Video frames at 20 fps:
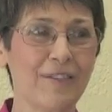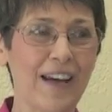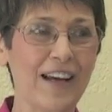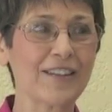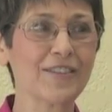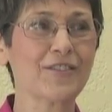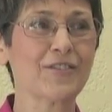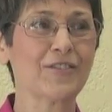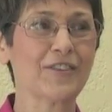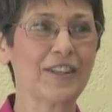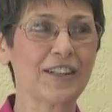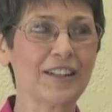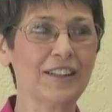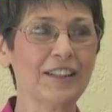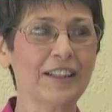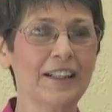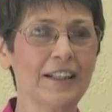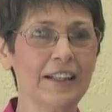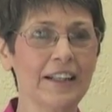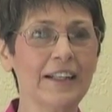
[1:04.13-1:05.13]
faster to
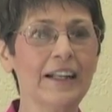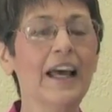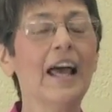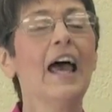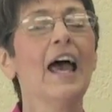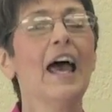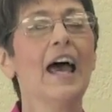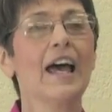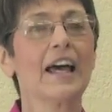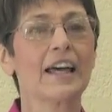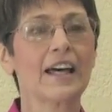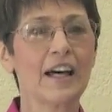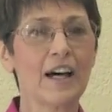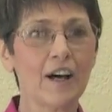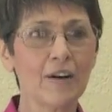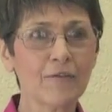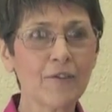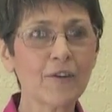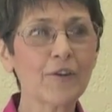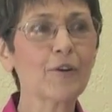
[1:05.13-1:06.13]
clean it.
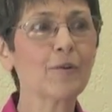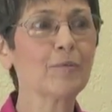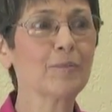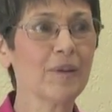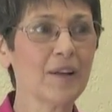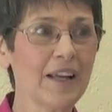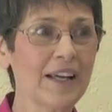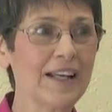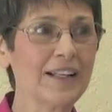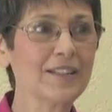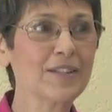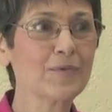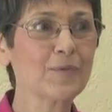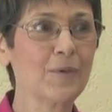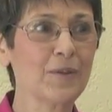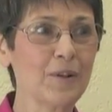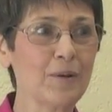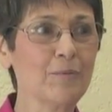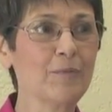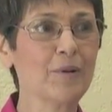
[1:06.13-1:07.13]
Cover your plates
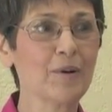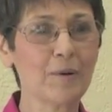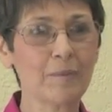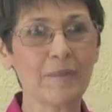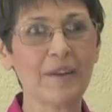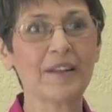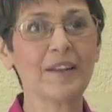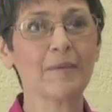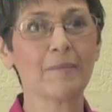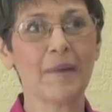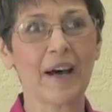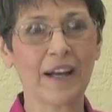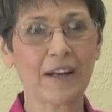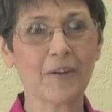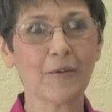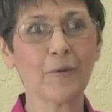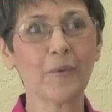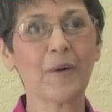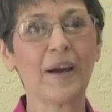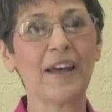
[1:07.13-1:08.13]
when you put them in the
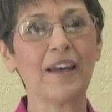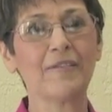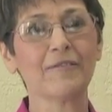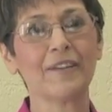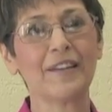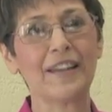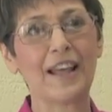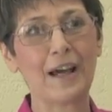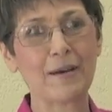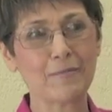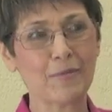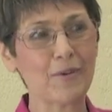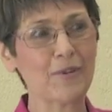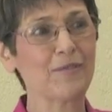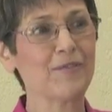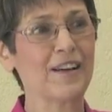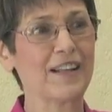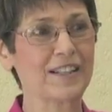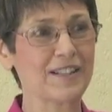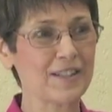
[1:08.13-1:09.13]
microwave, and that
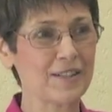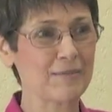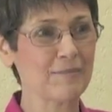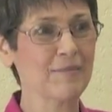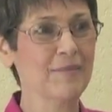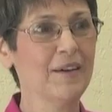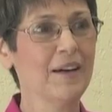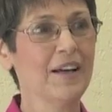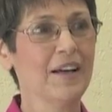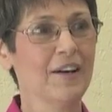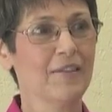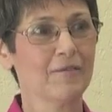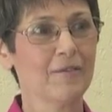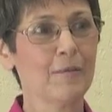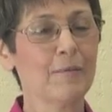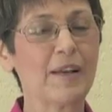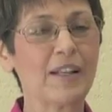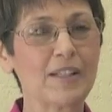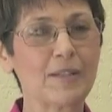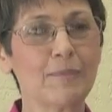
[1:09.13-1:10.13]
prevents them
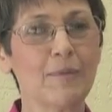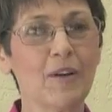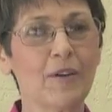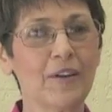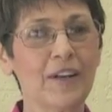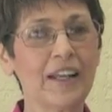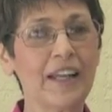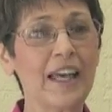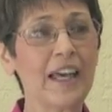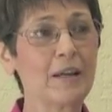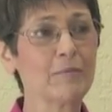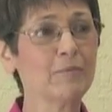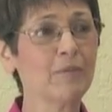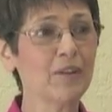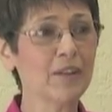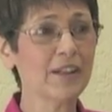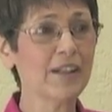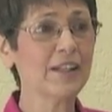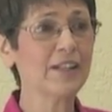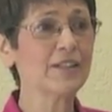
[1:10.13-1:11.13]
from exploding. And
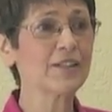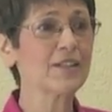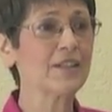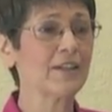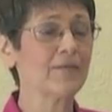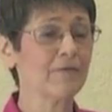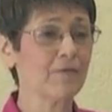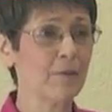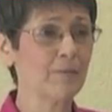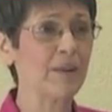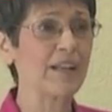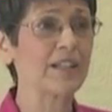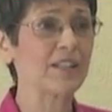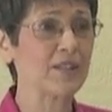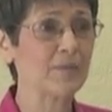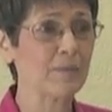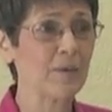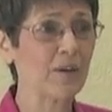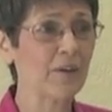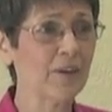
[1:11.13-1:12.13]
please, from
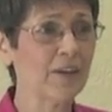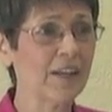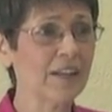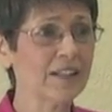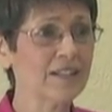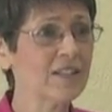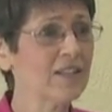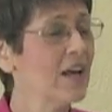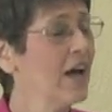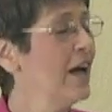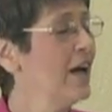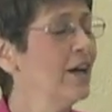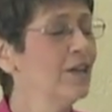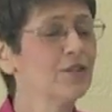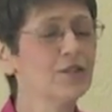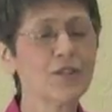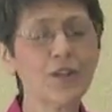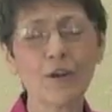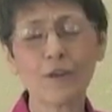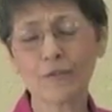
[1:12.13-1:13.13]
experience,
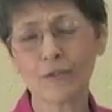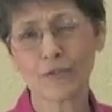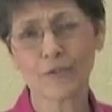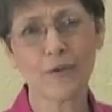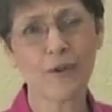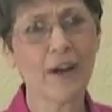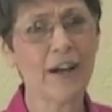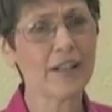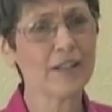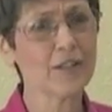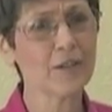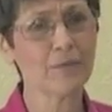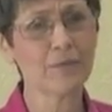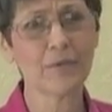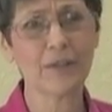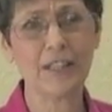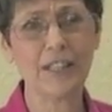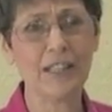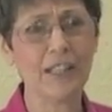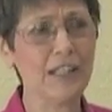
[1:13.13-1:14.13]
don't try to
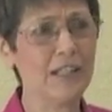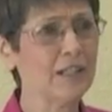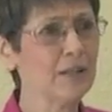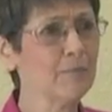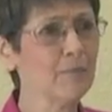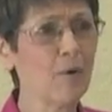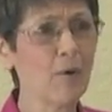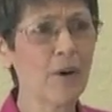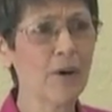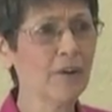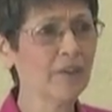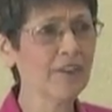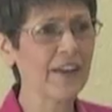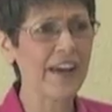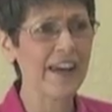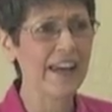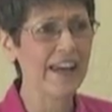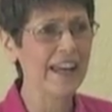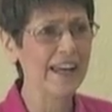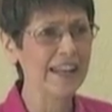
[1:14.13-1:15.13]
reheat a boiled
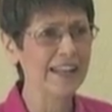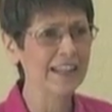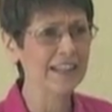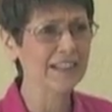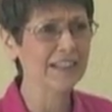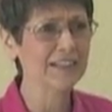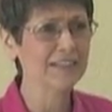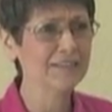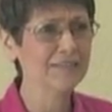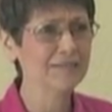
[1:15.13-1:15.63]
egg.